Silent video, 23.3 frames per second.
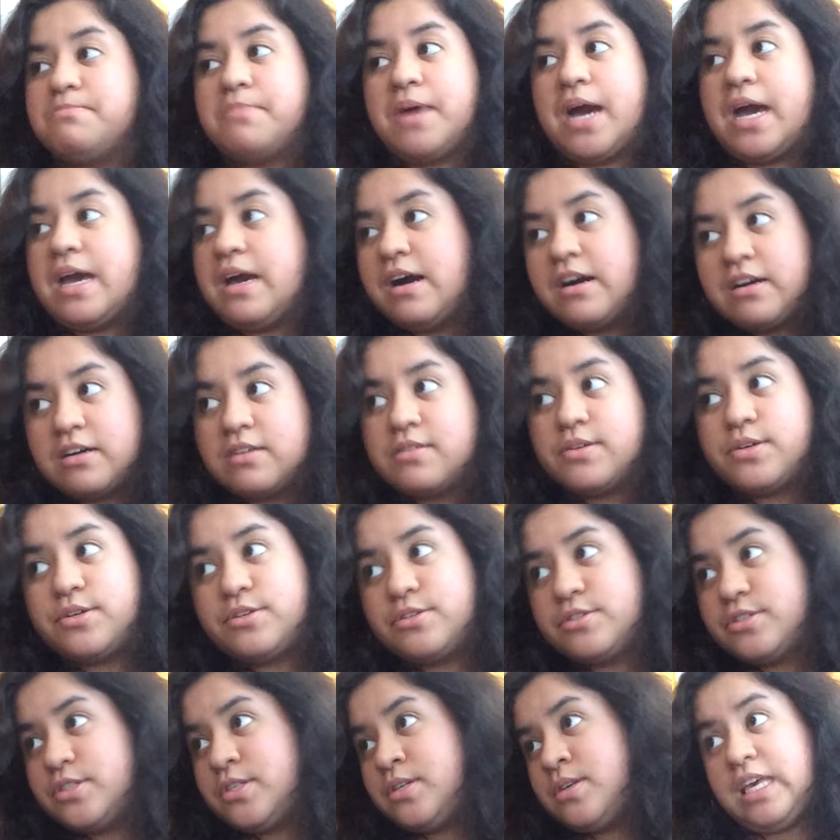My
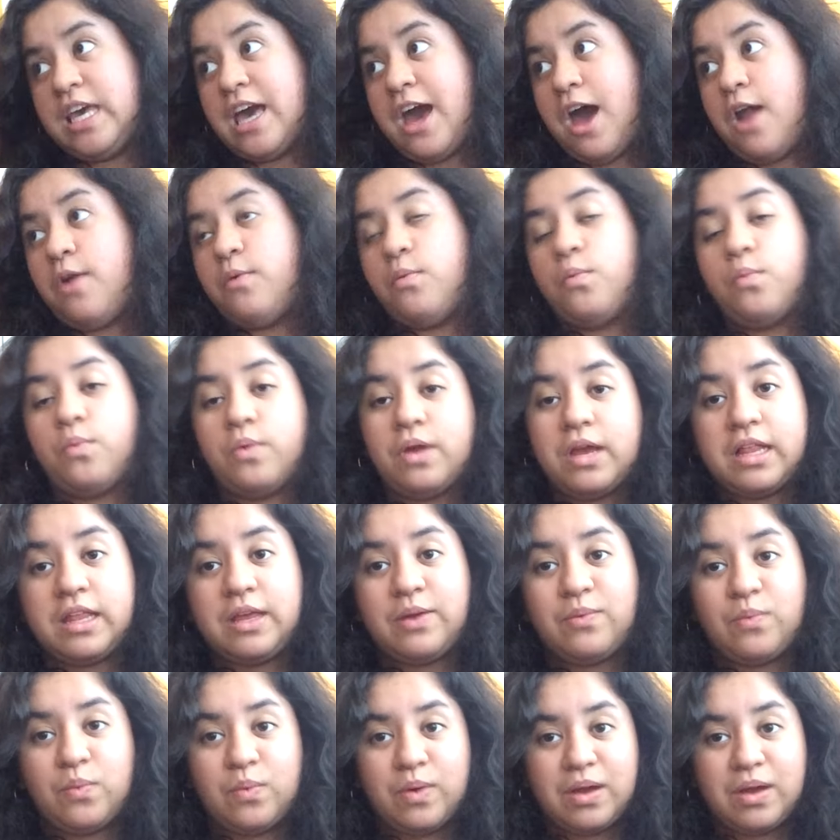uncles get really